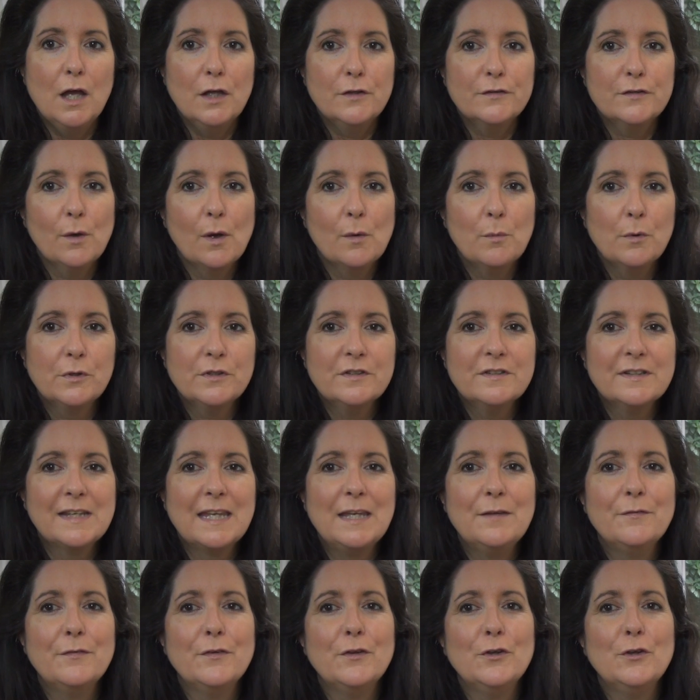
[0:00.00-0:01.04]
So I wanted to
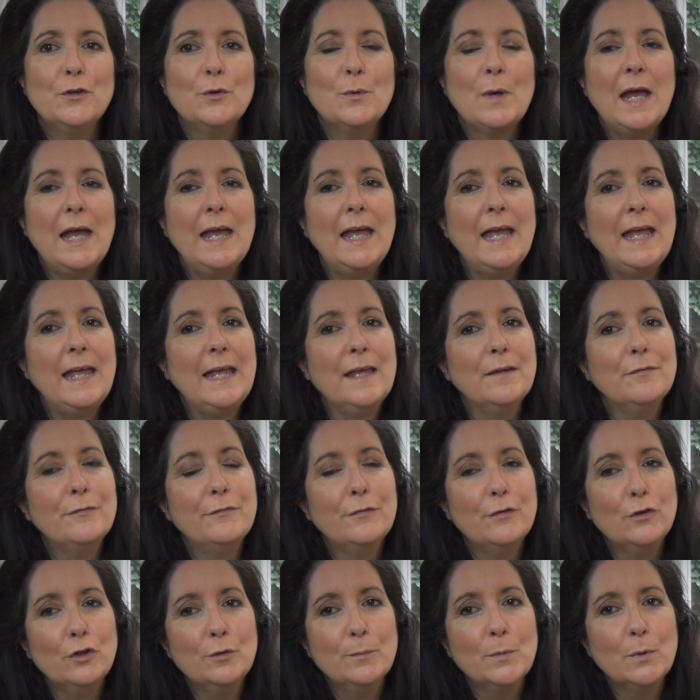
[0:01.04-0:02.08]
give you a
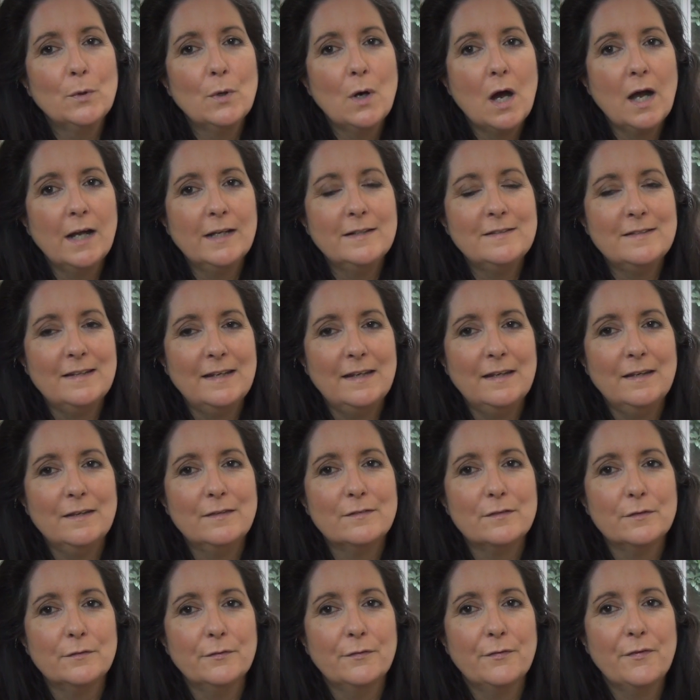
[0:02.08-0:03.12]
few more
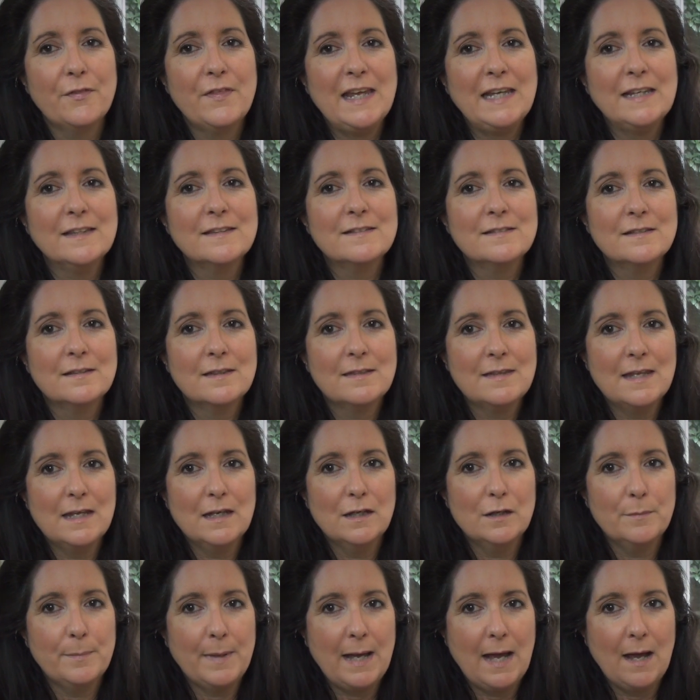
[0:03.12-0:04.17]
ideas of things to
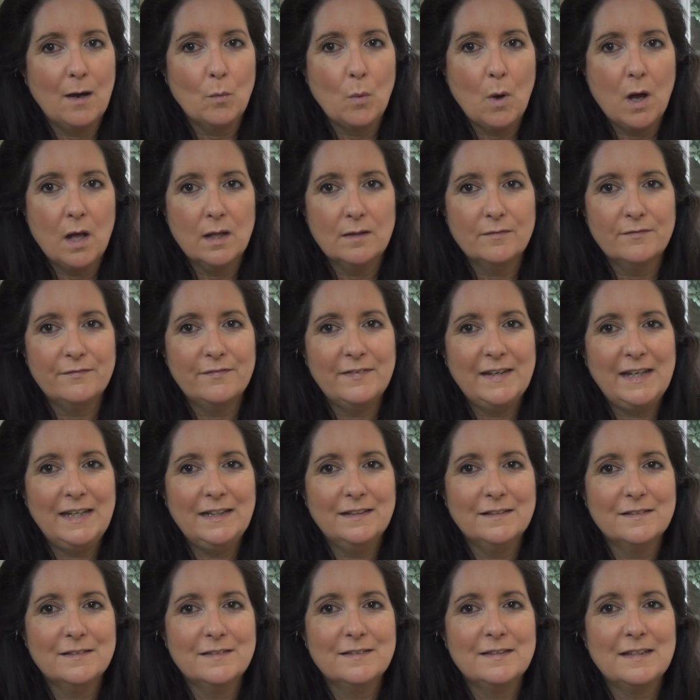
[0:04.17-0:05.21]
think about while
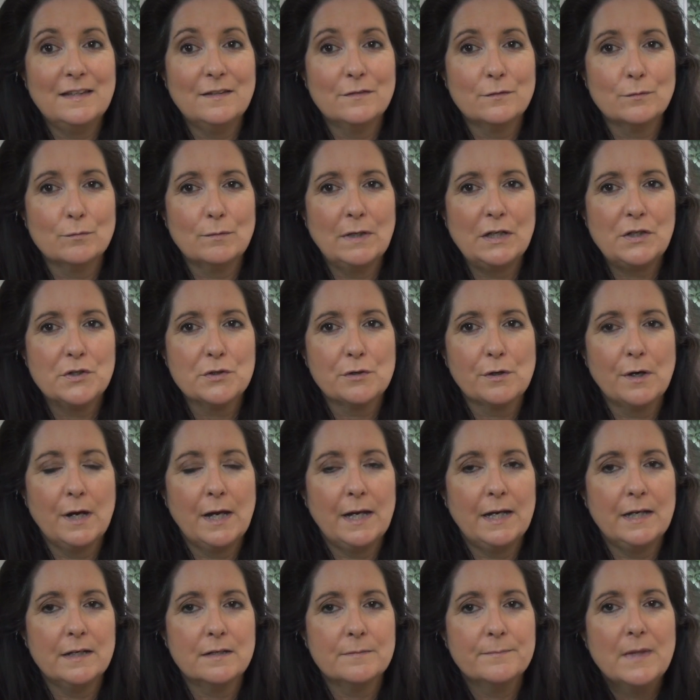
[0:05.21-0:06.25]
Venus is
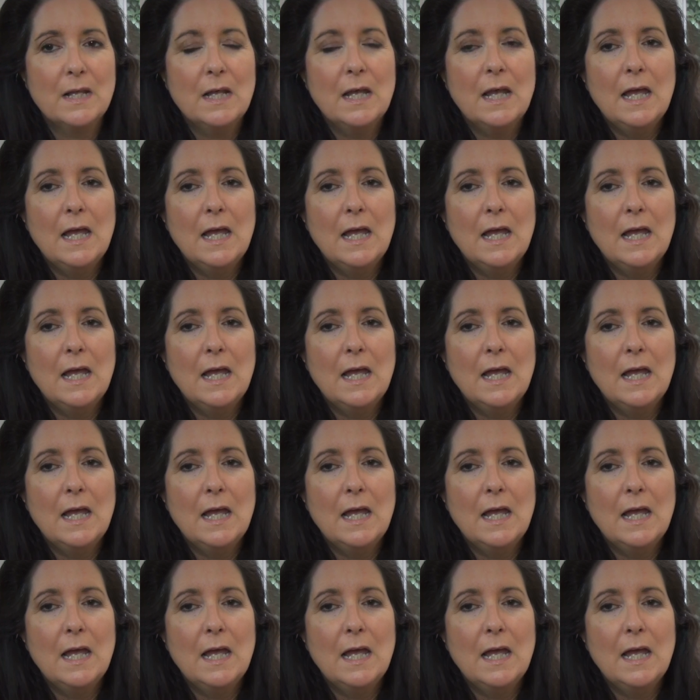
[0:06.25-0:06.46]
retrograde.